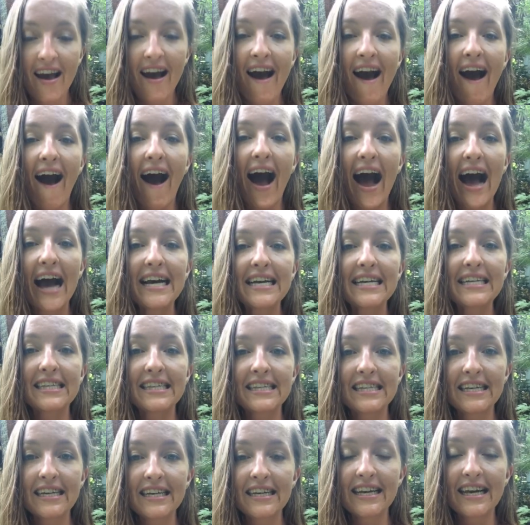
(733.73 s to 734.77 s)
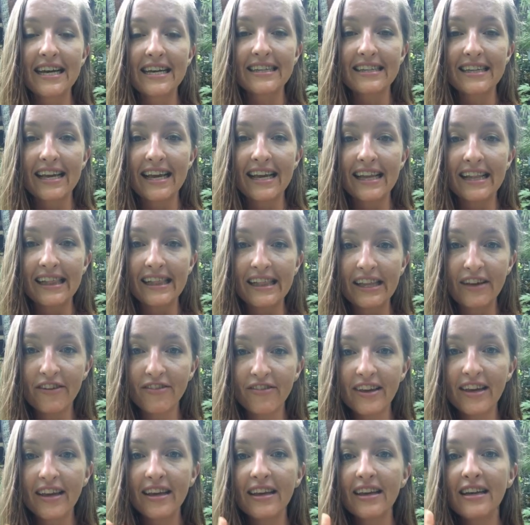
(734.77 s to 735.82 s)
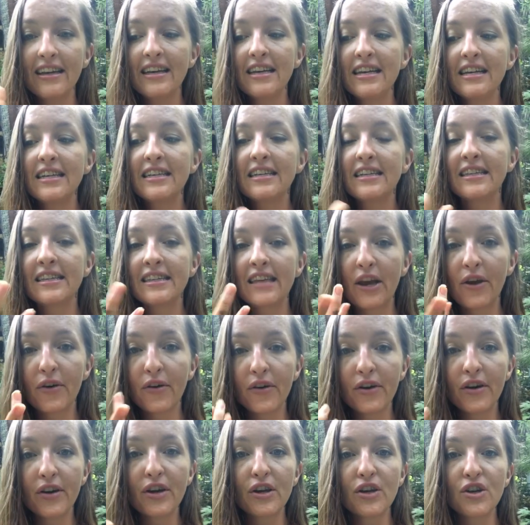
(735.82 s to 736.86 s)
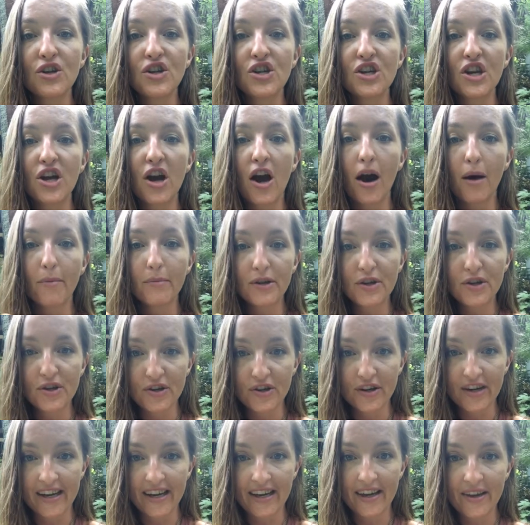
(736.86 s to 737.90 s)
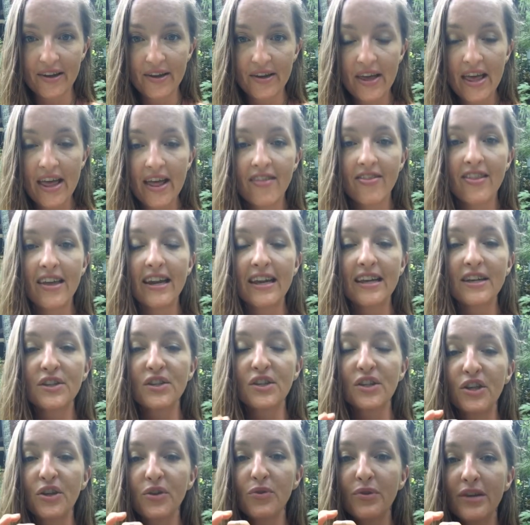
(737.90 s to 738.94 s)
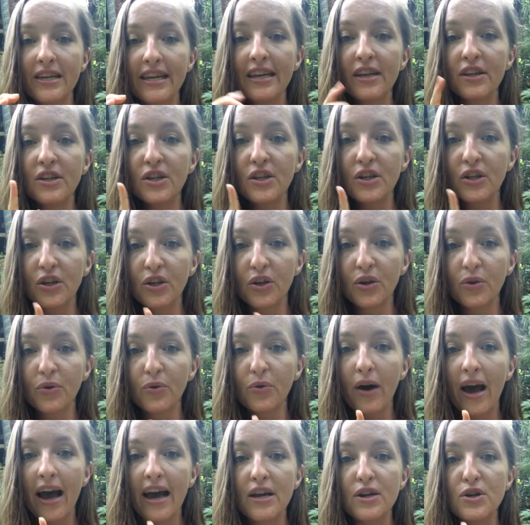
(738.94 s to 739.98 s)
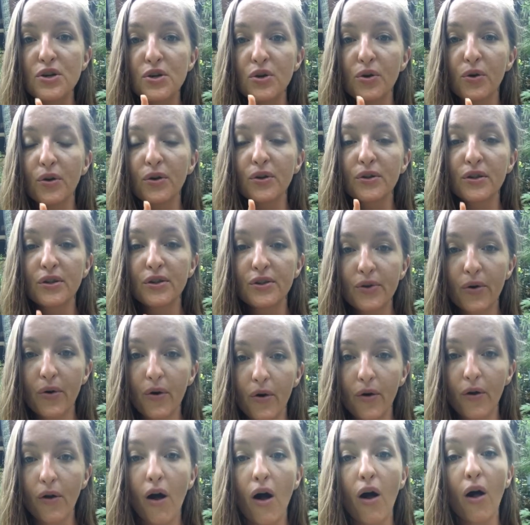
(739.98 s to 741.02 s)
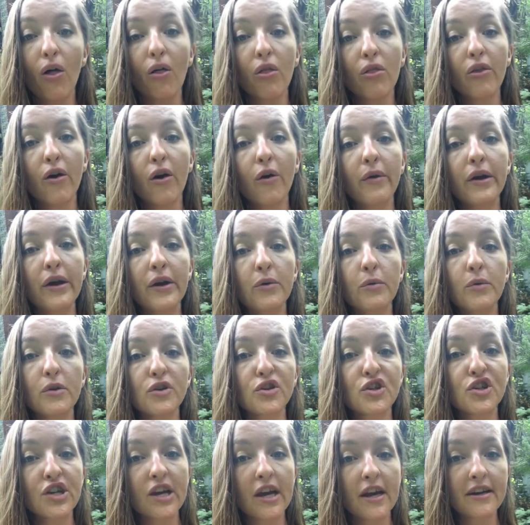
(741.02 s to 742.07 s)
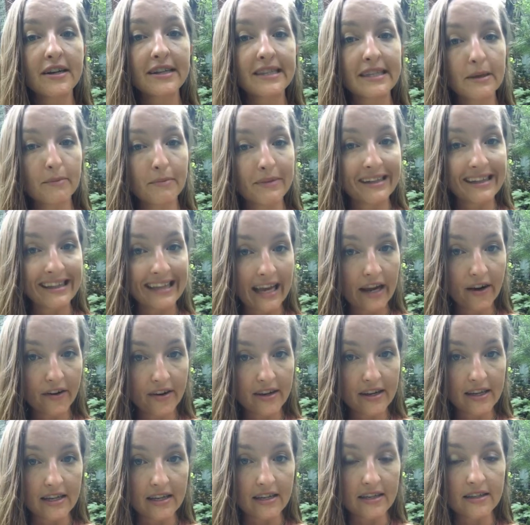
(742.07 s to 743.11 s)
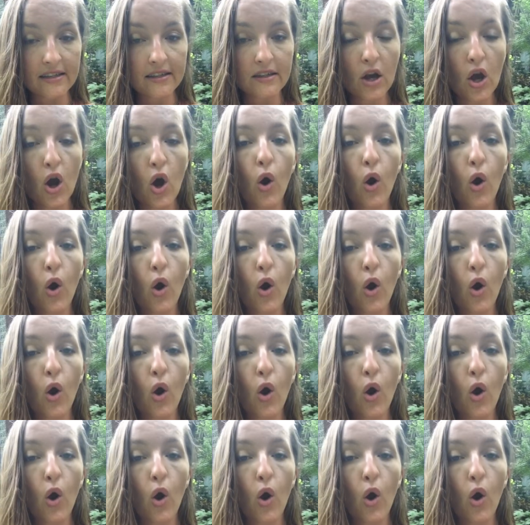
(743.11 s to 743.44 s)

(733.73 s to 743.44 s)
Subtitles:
I see it as a living sacred geometry that is unique to you and your soul, although it will share similarities